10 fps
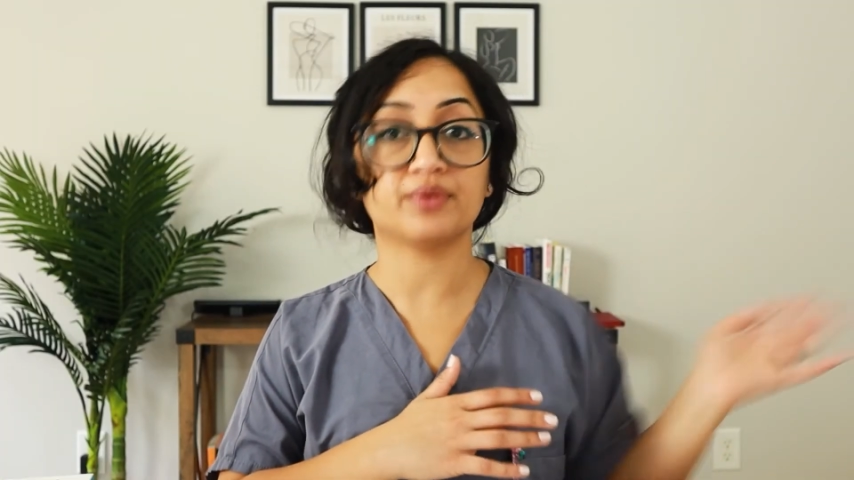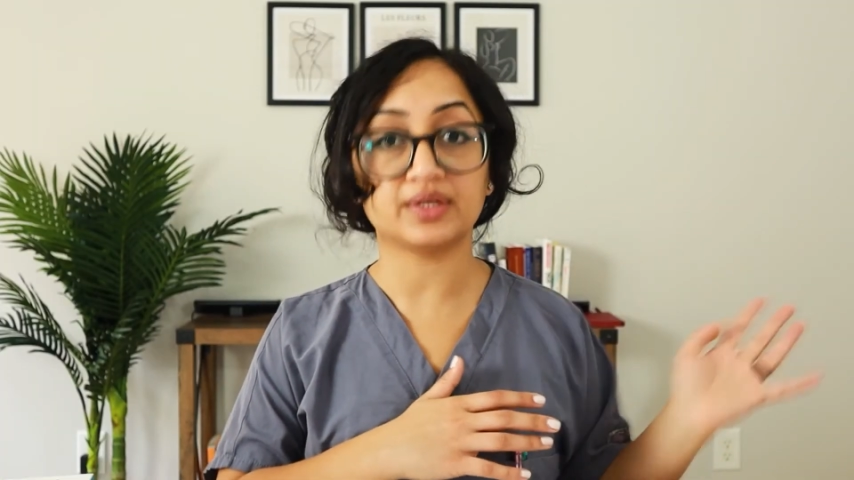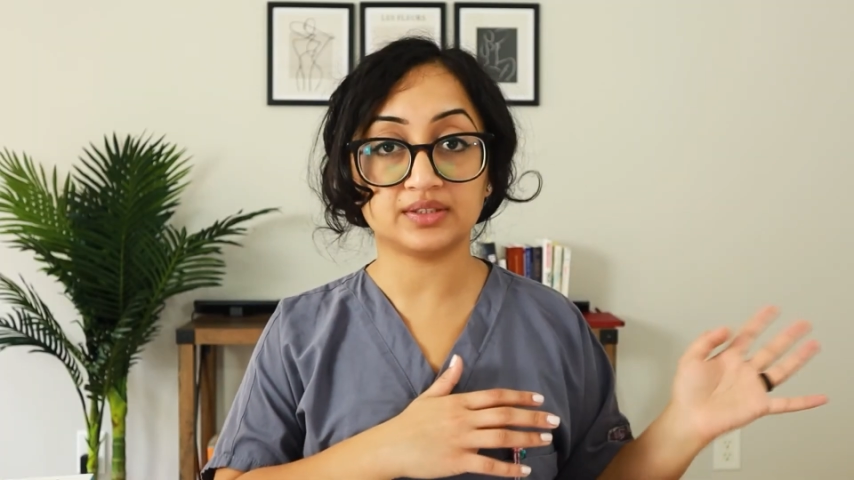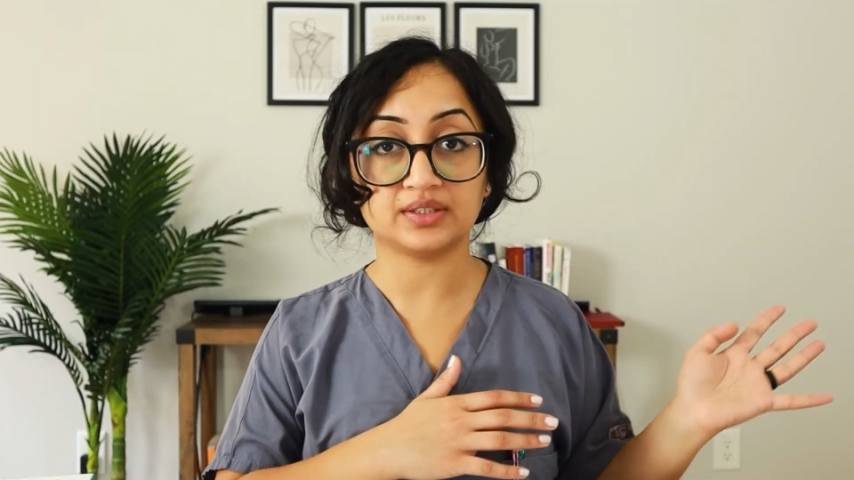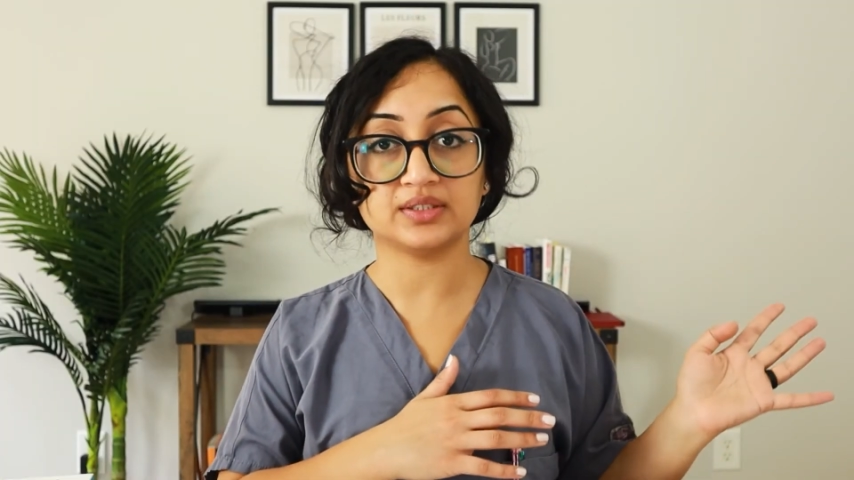
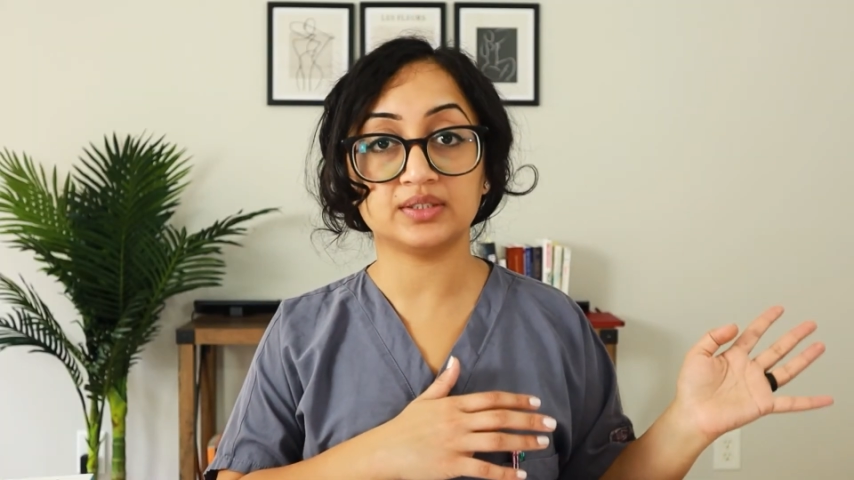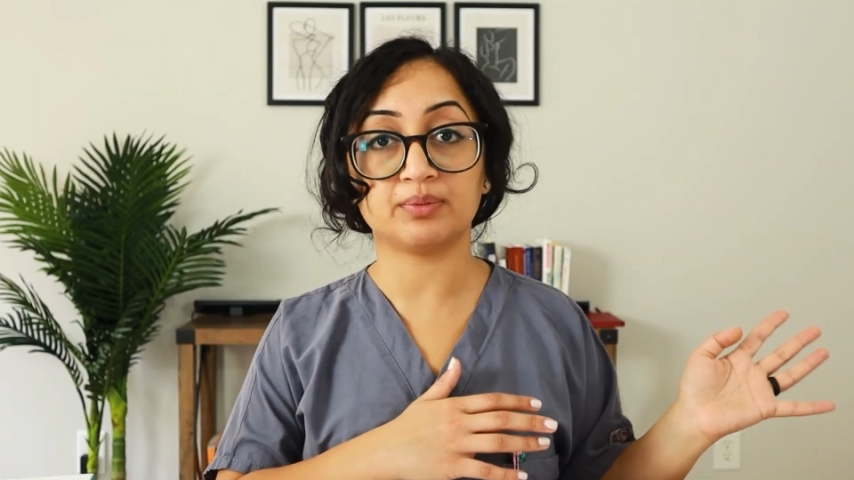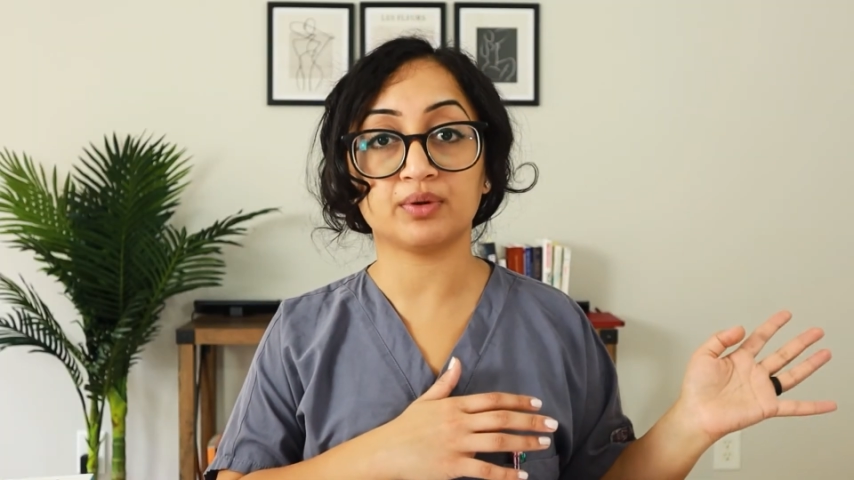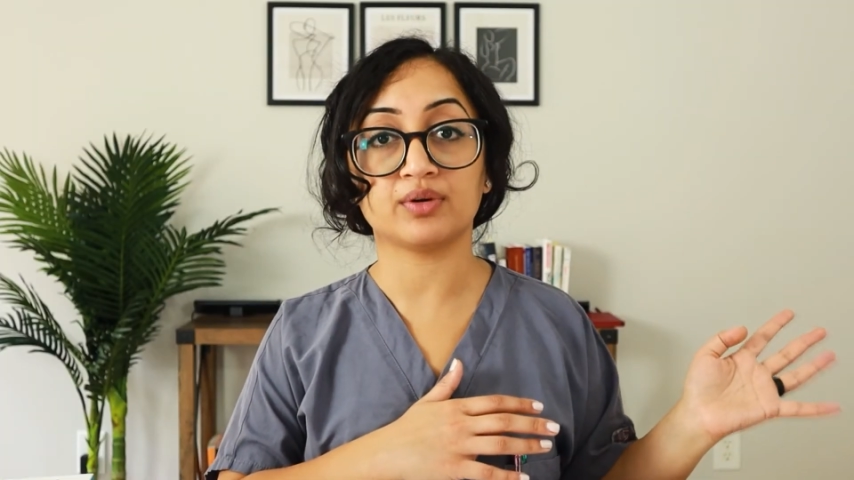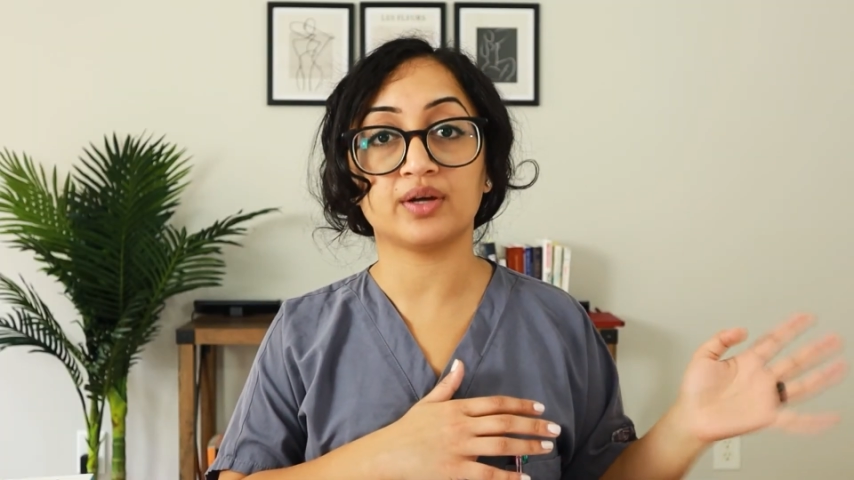residency
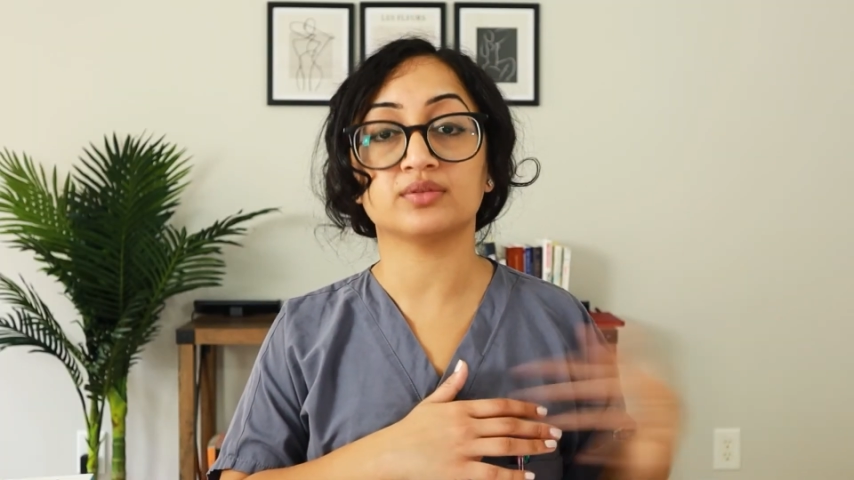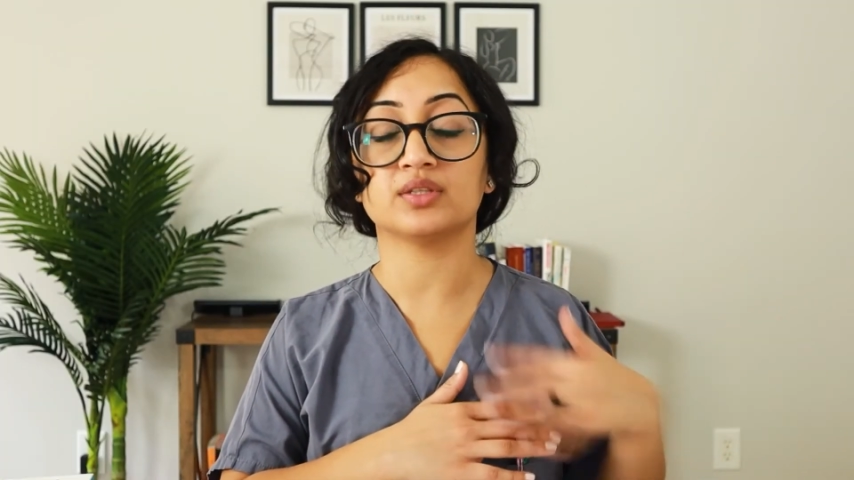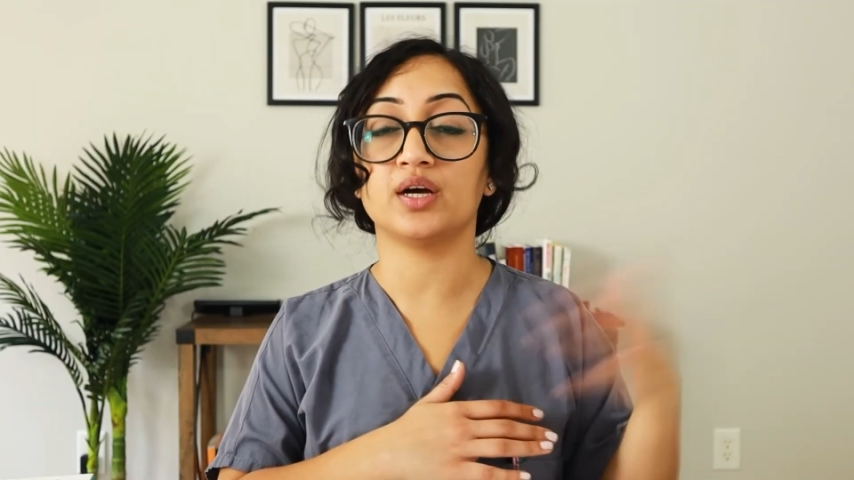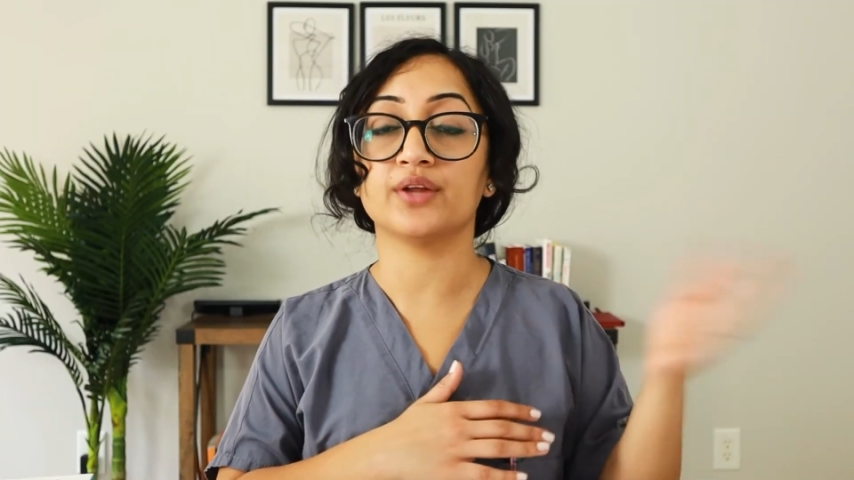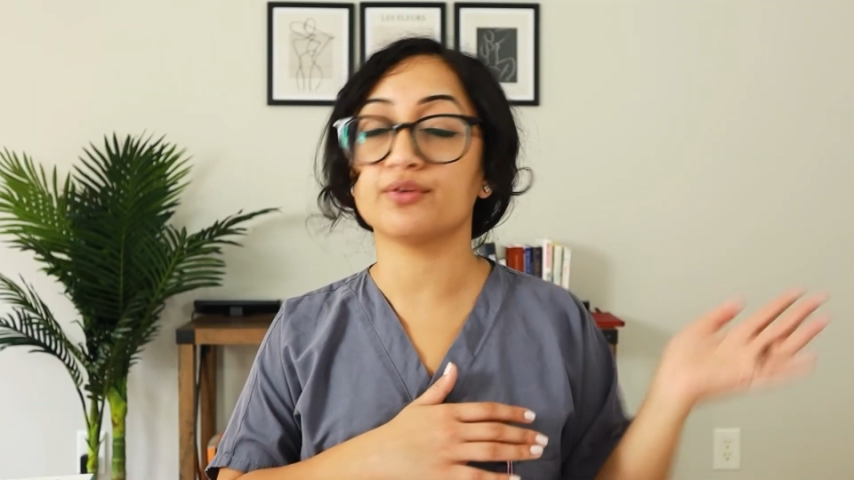programs
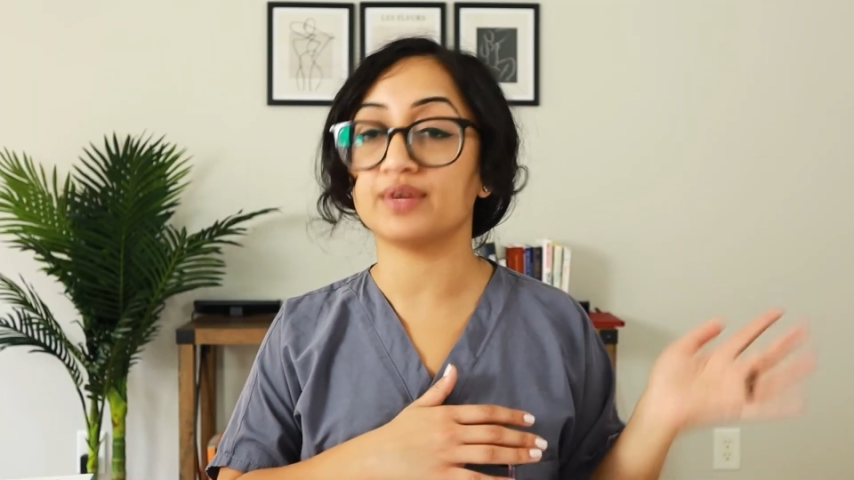and other